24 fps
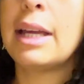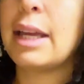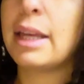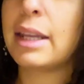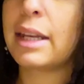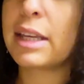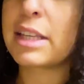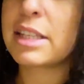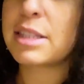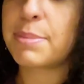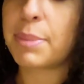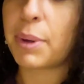
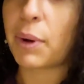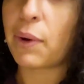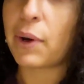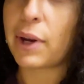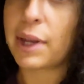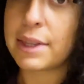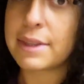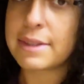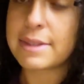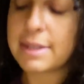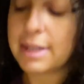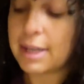
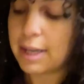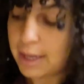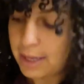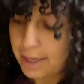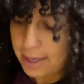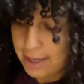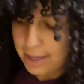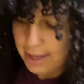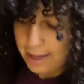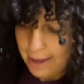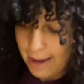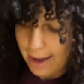inexperienced
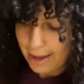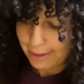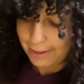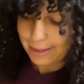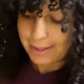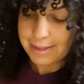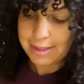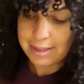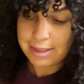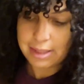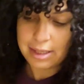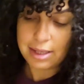at
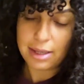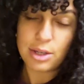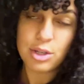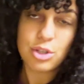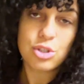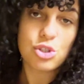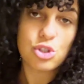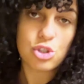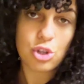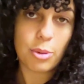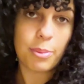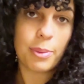this,
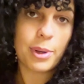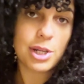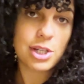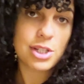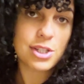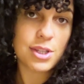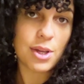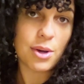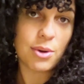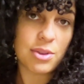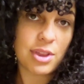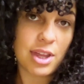so much
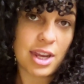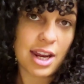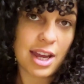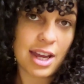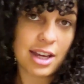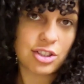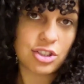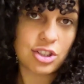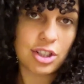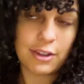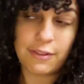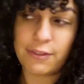so that I
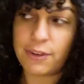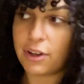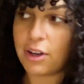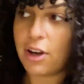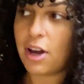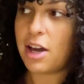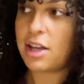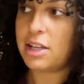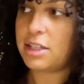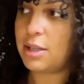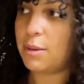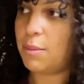actually
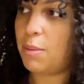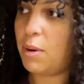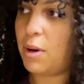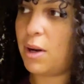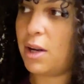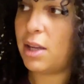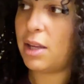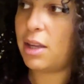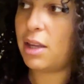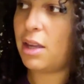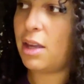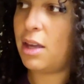forgot to
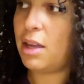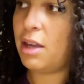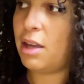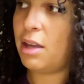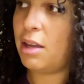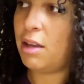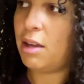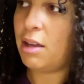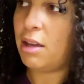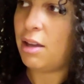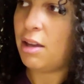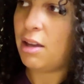bring
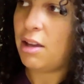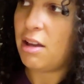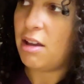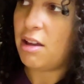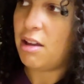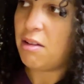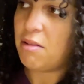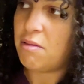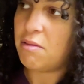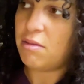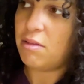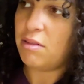
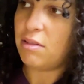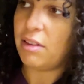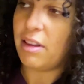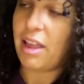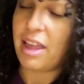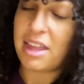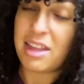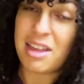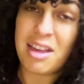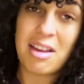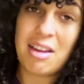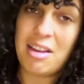
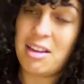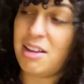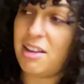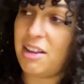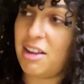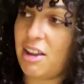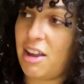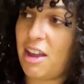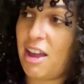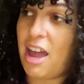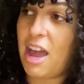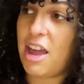like
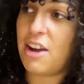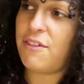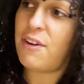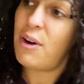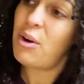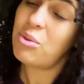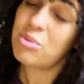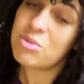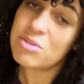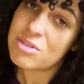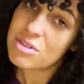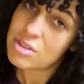
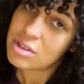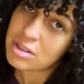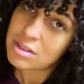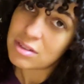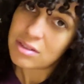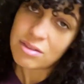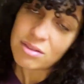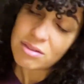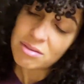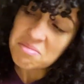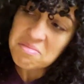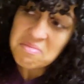headphones
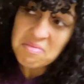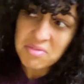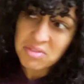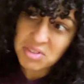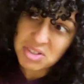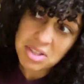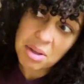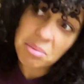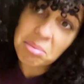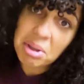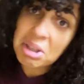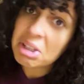for
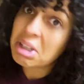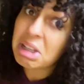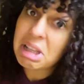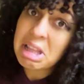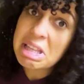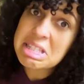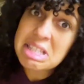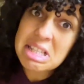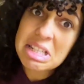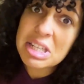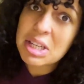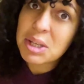something to
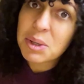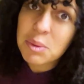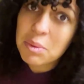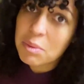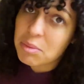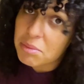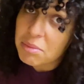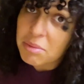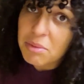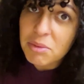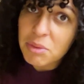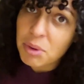listen to
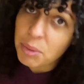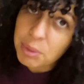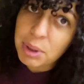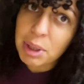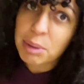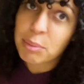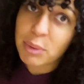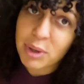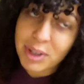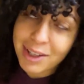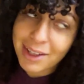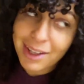for when
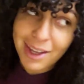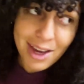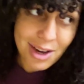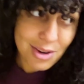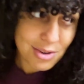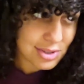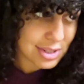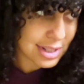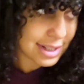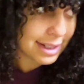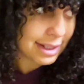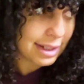I'm working
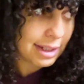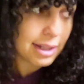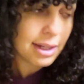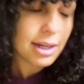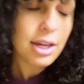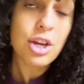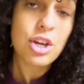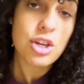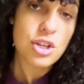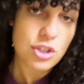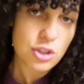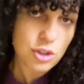out.
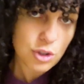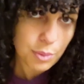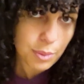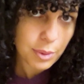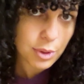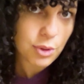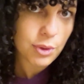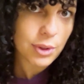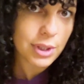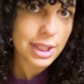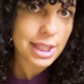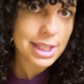So we're
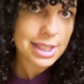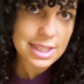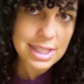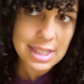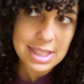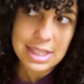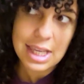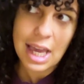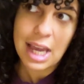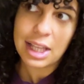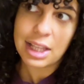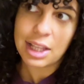doing this a
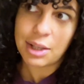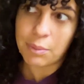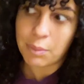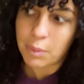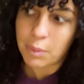silent